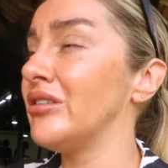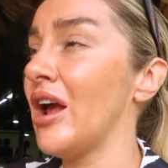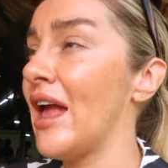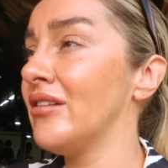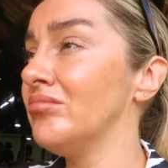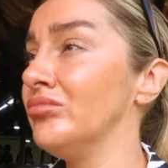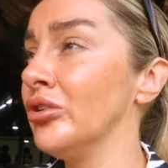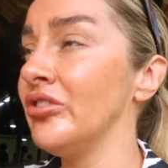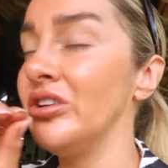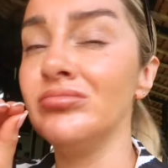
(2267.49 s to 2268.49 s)
Like
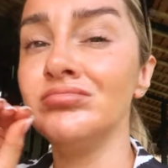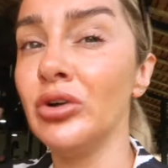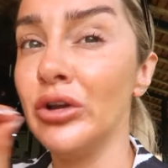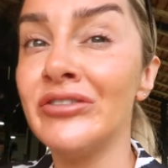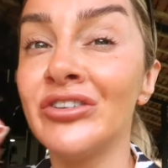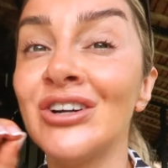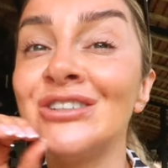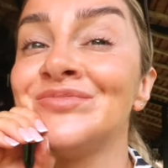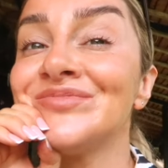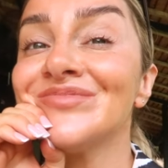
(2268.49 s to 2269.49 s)
nothing
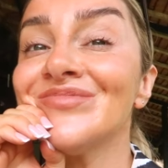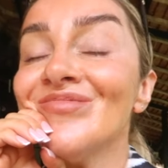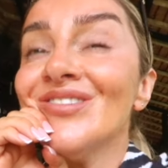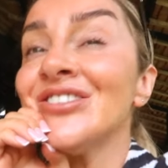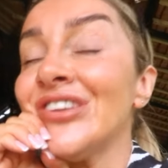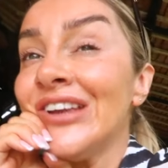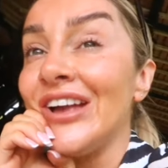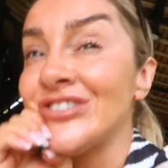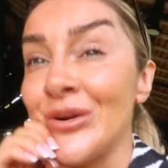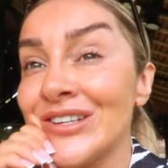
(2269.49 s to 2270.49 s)
unethical. So
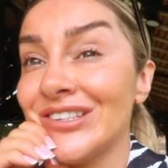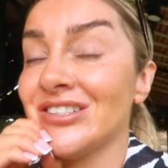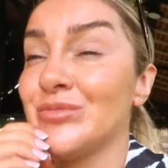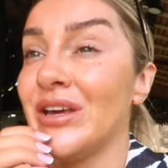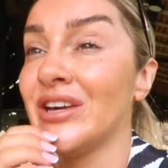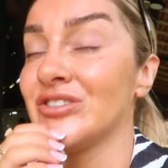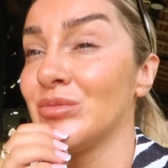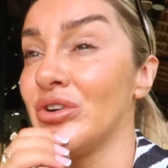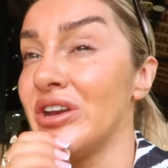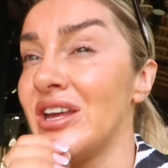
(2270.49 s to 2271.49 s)
yeah, so excited to be here this
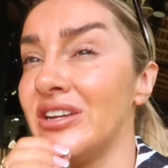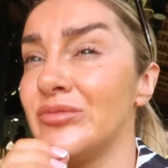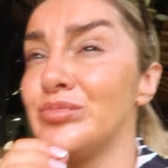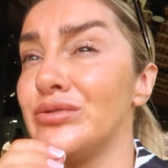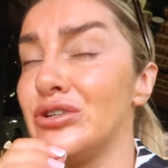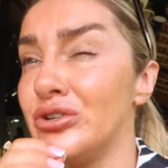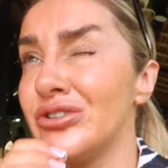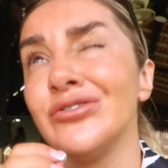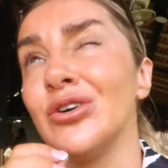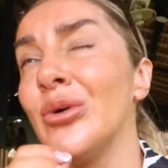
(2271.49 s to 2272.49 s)
morning. It is
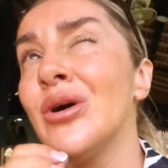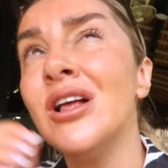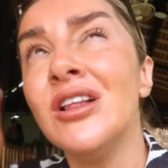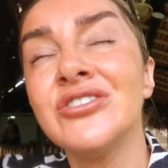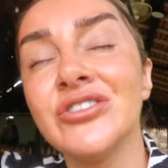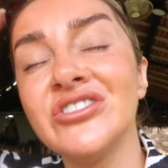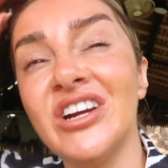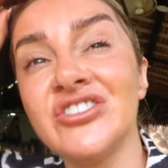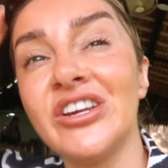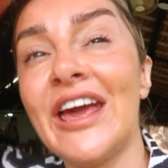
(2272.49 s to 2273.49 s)
beautiful. Sun's
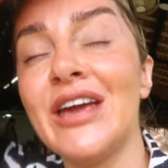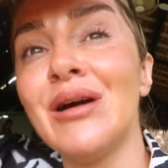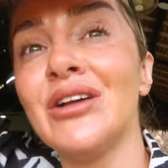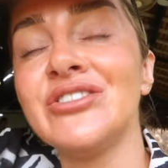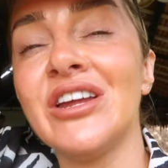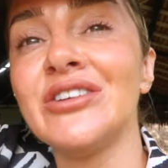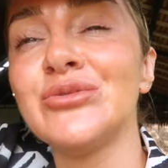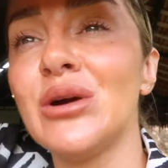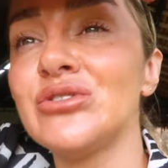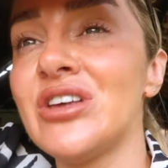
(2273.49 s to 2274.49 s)
actually came out today as
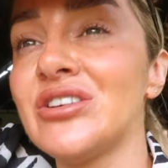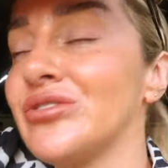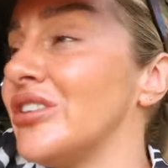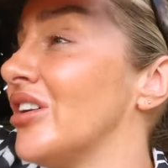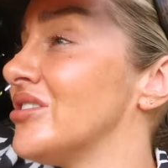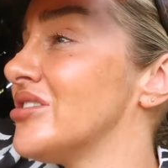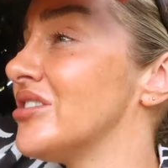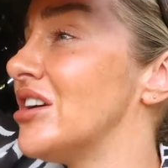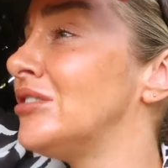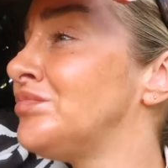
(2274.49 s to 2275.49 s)
well, so that's really nice,
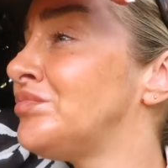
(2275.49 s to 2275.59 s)
isn't it?